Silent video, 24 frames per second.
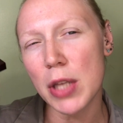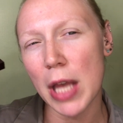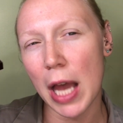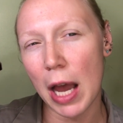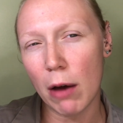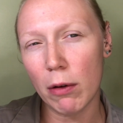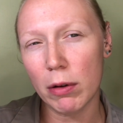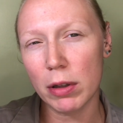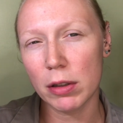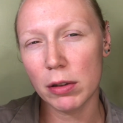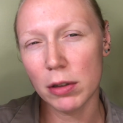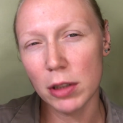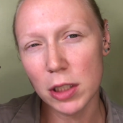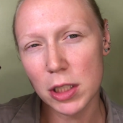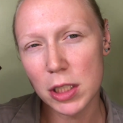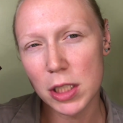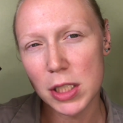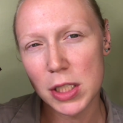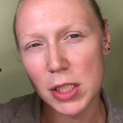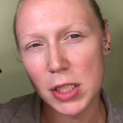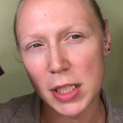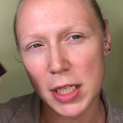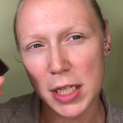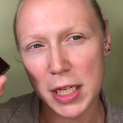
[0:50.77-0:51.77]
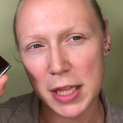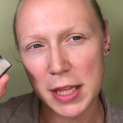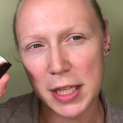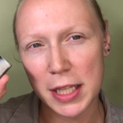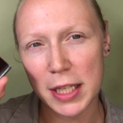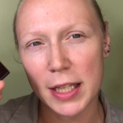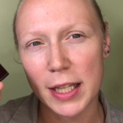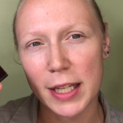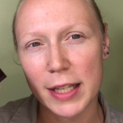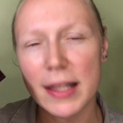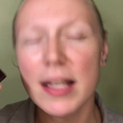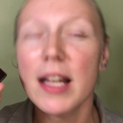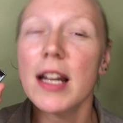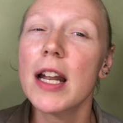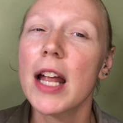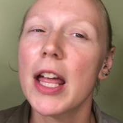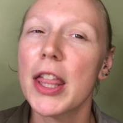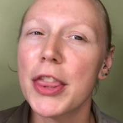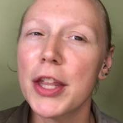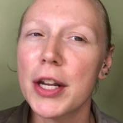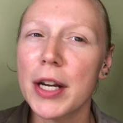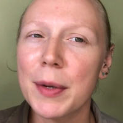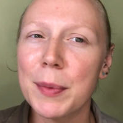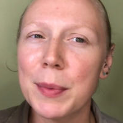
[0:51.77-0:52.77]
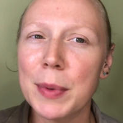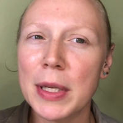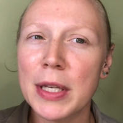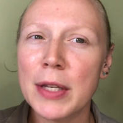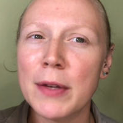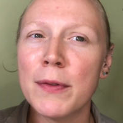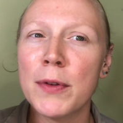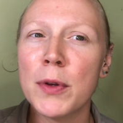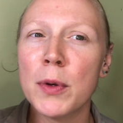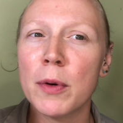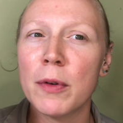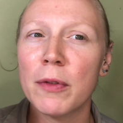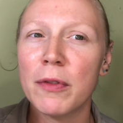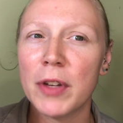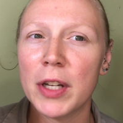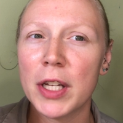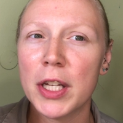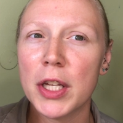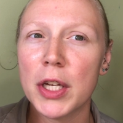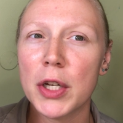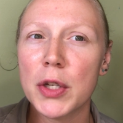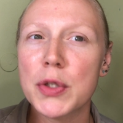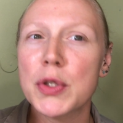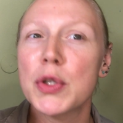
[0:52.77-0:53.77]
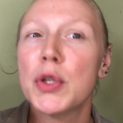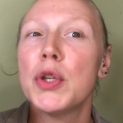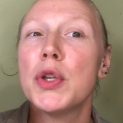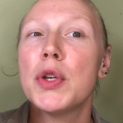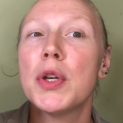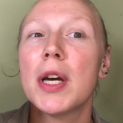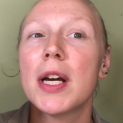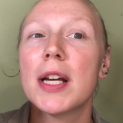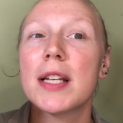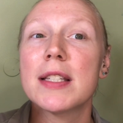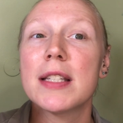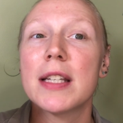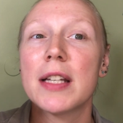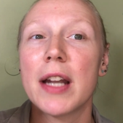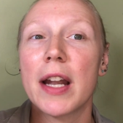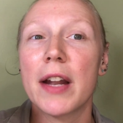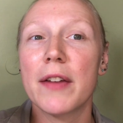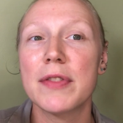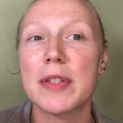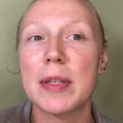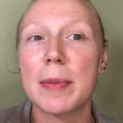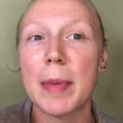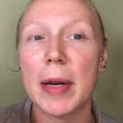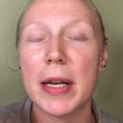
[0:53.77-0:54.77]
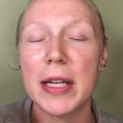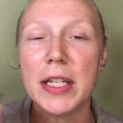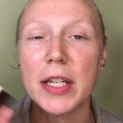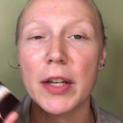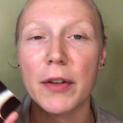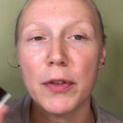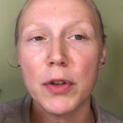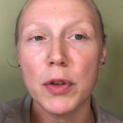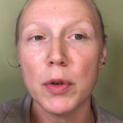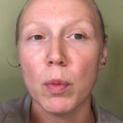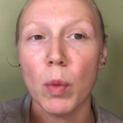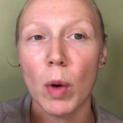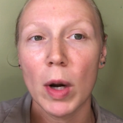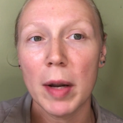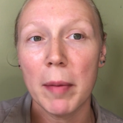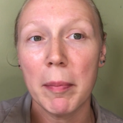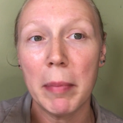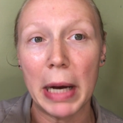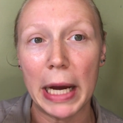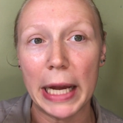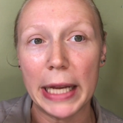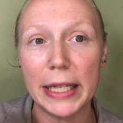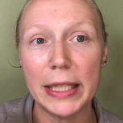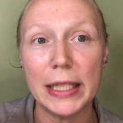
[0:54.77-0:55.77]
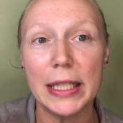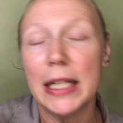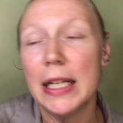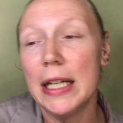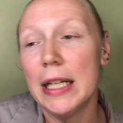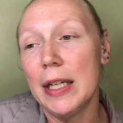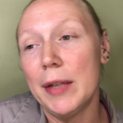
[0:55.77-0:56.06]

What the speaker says: how it looks, anything like that, I thought I would give you a video so you guys can have some idea if you want to buy it.